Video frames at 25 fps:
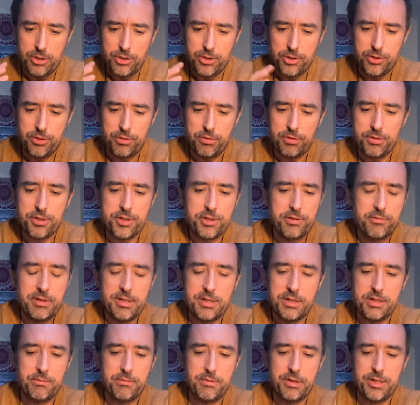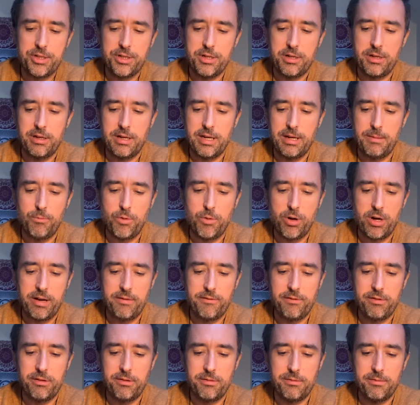Trust your intuition in
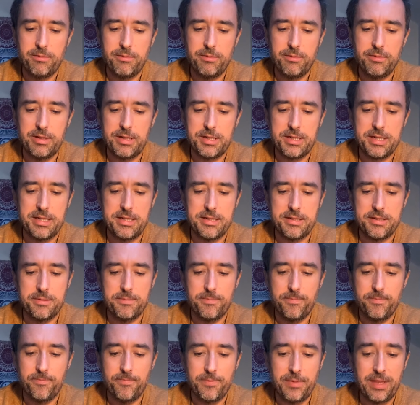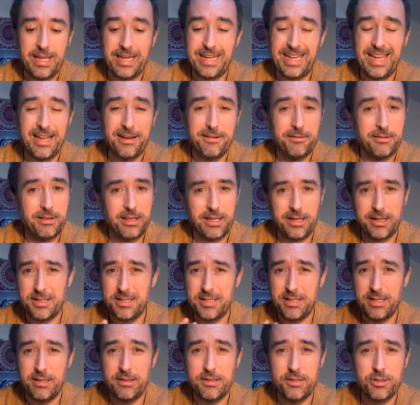whatever this is. Again, like I
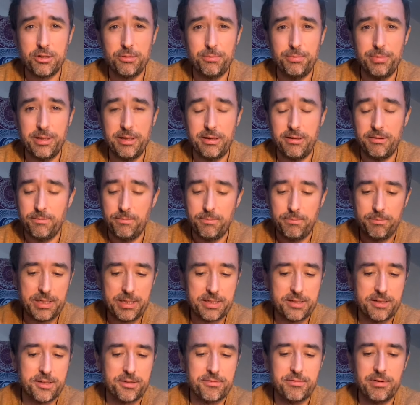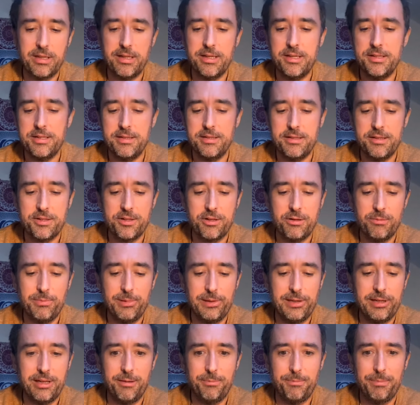say, this could be business related, this could
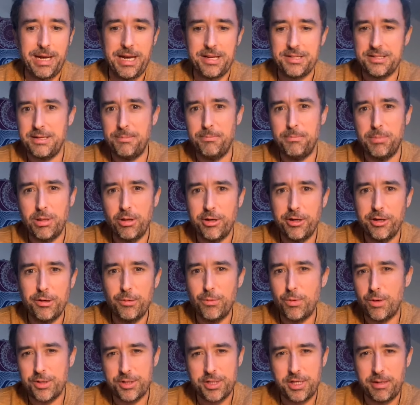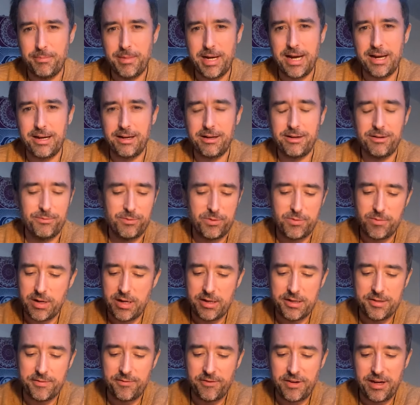be a past employer wants you back, who's
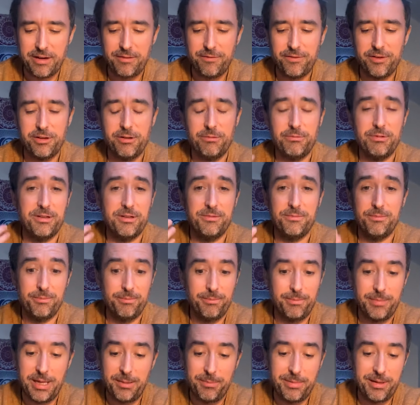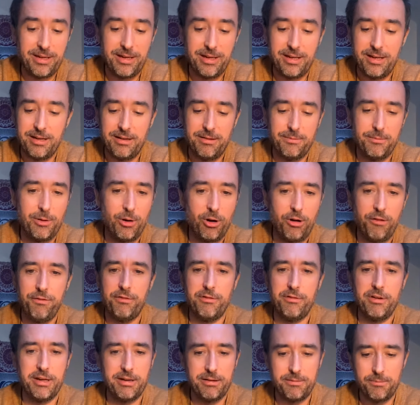ready to fight for you, with maybe in
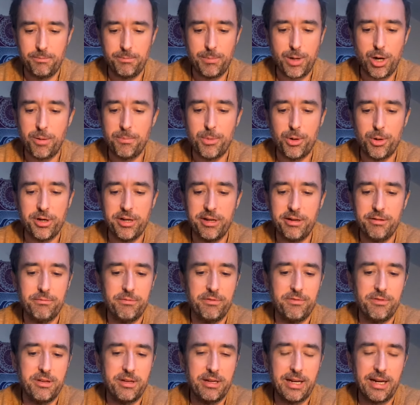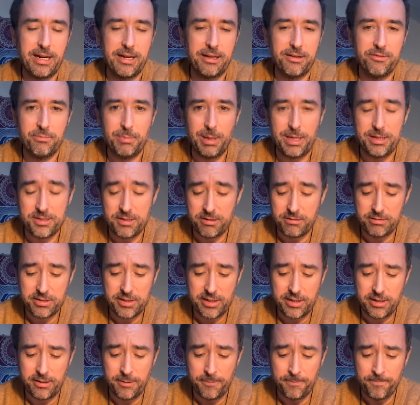offering more money with the Nine of Pentacles
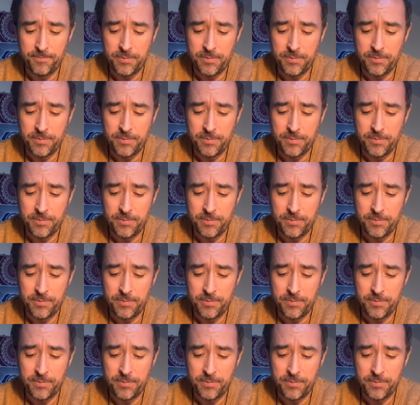here.